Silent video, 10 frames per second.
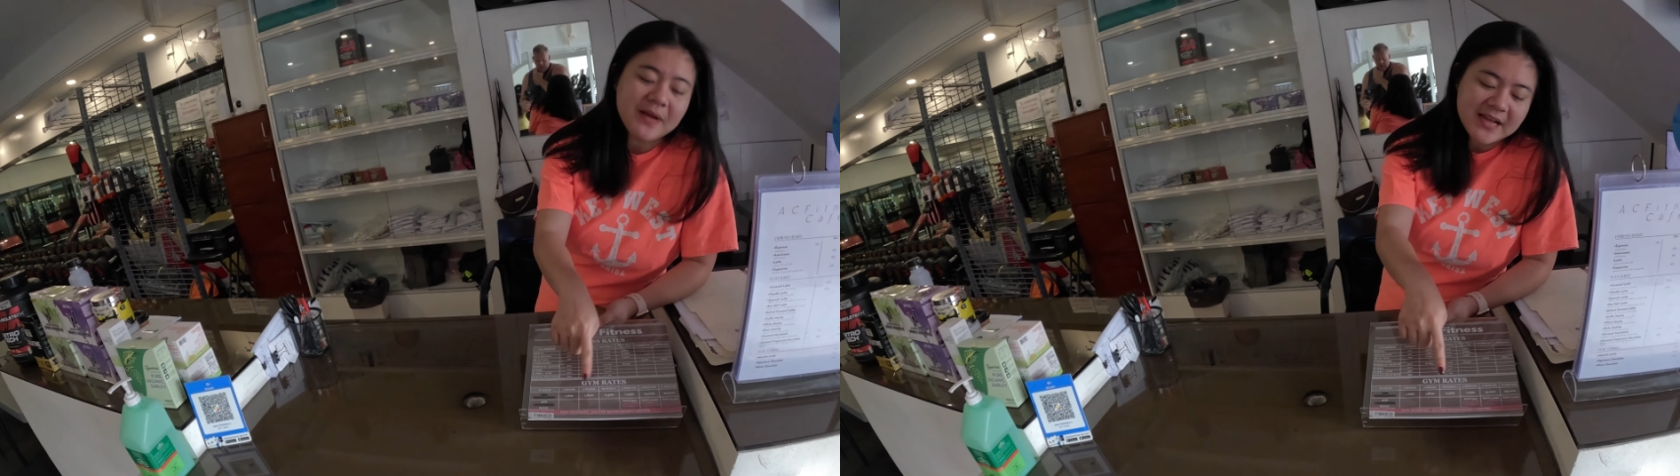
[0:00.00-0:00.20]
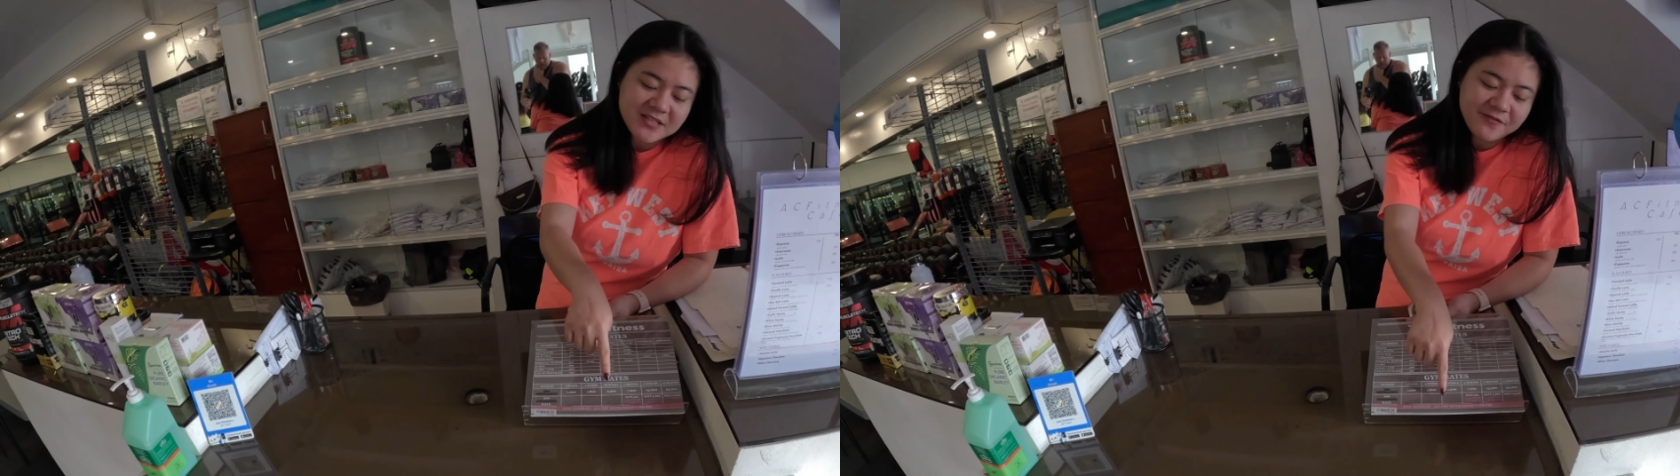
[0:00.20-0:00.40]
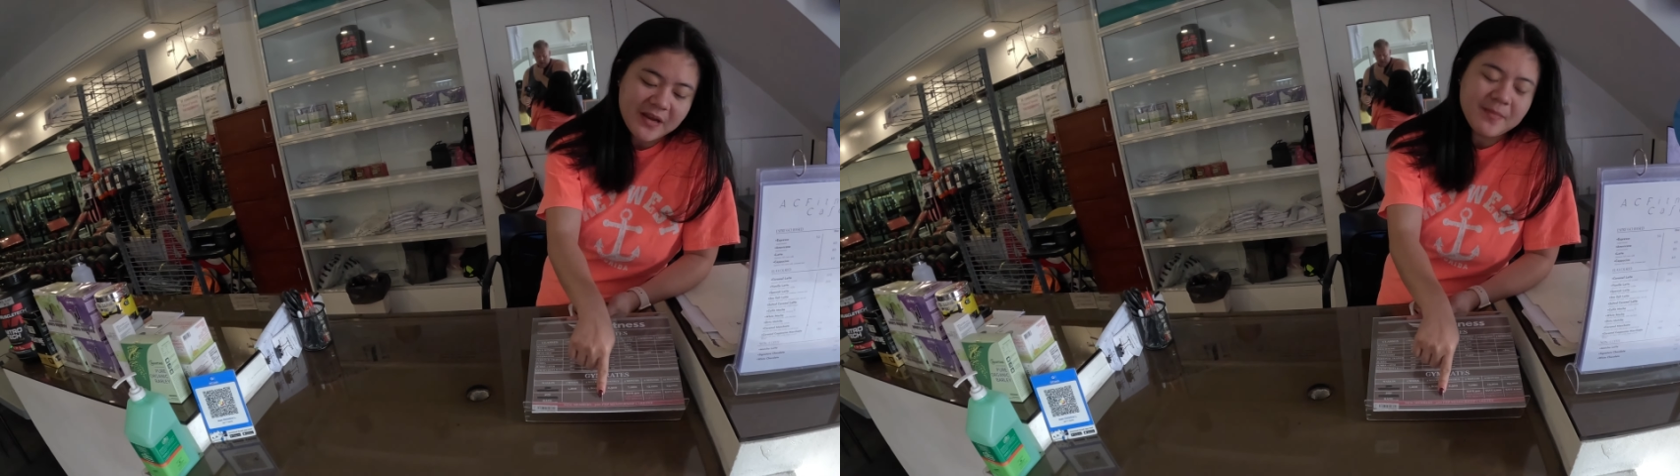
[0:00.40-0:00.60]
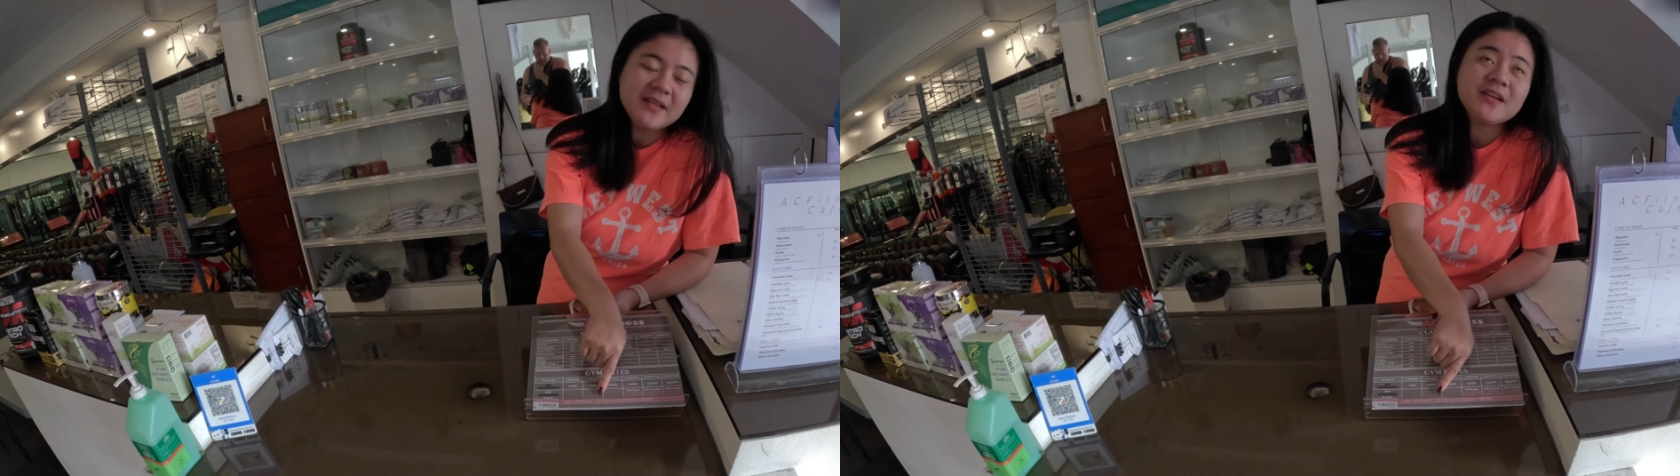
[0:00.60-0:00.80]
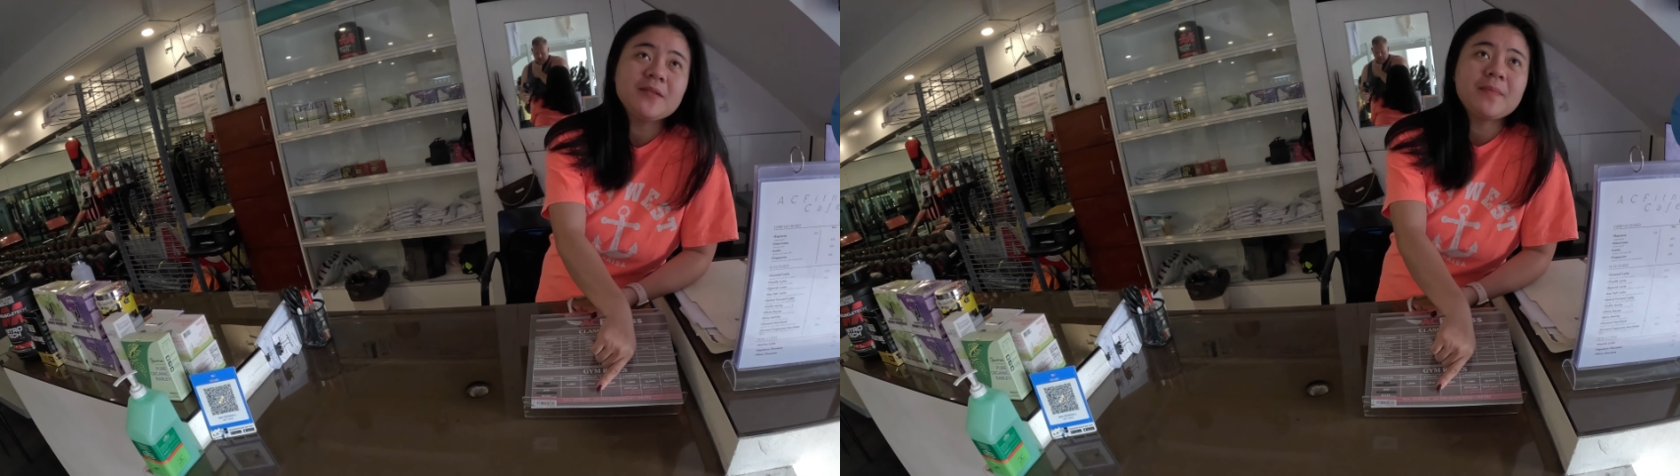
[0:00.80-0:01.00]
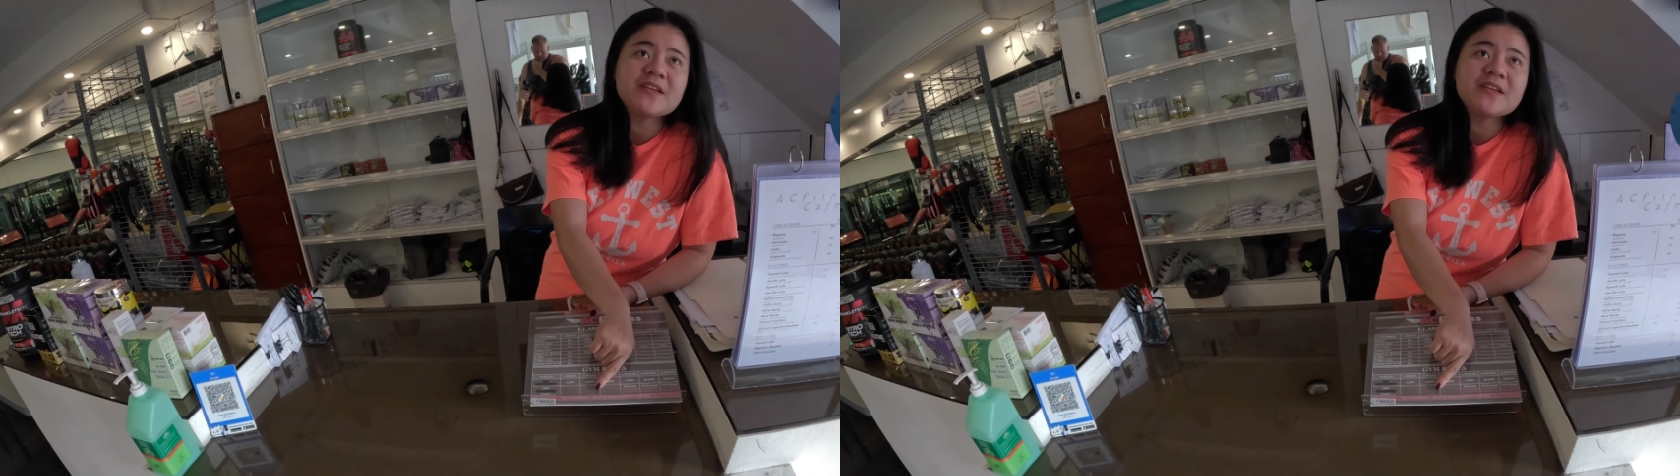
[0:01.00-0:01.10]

plus 500